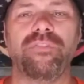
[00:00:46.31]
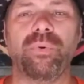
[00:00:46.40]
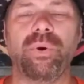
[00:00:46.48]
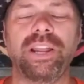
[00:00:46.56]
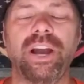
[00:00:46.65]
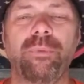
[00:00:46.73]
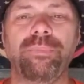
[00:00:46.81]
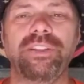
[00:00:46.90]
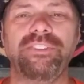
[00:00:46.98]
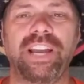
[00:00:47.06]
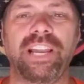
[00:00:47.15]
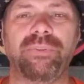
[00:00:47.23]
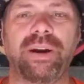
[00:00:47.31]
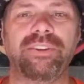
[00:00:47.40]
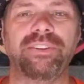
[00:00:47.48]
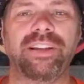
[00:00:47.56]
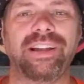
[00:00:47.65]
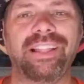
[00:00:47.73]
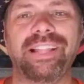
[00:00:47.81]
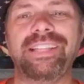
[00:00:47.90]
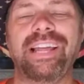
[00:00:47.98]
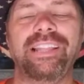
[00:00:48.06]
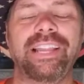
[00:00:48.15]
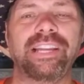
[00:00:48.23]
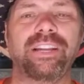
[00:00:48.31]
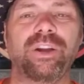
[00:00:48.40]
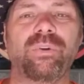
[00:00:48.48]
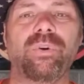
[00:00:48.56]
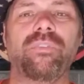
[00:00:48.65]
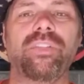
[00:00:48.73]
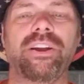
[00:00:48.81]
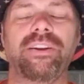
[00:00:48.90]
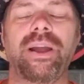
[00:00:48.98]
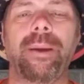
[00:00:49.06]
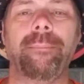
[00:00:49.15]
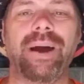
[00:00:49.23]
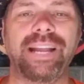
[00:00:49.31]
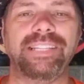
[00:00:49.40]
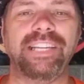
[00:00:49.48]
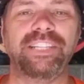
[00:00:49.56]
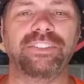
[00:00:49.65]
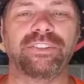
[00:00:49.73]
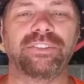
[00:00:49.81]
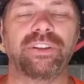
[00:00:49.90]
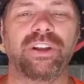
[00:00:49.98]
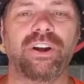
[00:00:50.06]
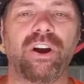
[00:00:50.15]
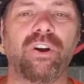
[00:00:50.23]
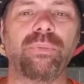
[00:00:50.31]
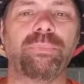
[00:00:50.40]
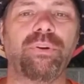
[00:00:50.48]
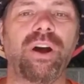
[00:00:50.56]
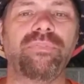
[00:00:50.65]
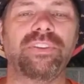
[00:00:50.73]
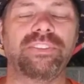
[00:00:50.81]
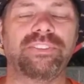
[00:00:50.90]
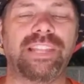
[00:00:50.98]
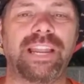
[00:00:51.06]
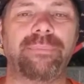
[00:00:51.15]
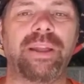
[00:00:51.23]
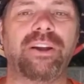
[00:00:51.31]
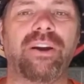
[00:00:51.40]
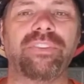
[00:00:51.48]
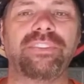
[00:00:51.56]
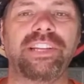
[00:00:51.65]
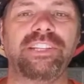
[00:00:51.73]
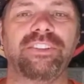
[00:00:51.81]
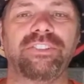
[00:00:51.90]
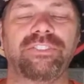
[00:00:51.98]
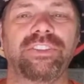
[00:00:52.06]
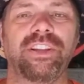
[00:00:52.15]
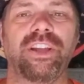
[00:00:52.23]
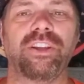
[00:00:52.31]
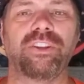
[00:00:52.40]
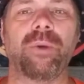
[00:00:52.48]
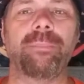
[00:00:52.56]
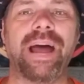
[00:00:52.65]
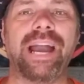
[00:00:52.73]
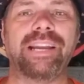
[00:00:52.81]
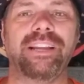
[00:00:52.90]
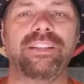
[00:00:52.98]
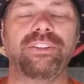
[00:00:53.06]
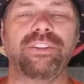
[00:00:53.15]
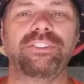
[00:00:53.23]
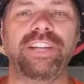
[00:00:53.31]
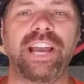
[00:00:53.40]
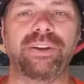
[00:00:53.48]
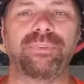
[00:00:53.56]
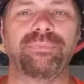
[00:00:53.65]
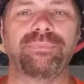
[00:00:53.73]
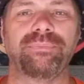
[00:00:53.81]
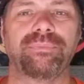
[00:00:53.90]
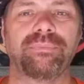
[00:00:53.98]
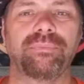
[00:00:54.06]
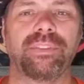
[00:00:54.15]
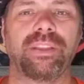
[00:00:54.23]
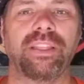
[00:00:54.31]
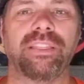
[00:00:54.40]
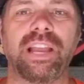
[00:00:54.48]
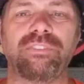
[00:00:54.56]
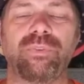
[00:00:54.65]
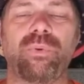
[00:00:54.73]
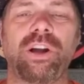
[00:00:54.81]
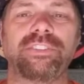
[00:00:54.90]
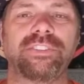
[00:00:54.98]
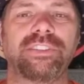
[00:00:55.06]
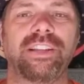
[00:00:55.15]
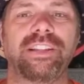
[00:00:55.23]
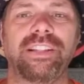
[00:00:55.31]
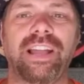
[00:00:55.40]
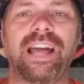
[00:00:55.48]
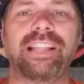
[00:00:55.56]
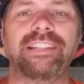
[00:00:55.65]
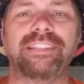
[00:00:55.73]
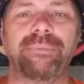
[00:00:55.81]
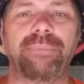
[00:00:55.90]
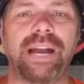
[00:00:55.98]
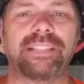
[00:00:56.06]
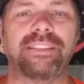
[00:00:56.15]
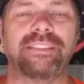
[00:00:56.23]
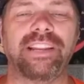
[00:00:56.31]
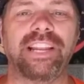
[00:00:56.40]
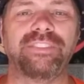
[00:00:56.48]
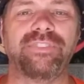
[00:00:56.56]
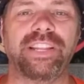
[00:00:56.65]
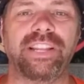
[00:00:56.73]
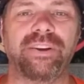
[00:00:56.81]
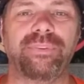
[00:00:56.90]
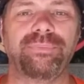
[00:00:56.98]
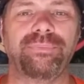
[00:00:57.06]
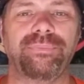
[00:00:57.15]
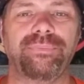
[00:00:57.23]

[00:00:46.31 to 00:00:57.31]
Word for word: If you want to help the channel out, click that link, go over there and buy a t-shirt. All the profits that I make off the t-shirts go back into the channel. Thanks for watching, and let's get back to today's video.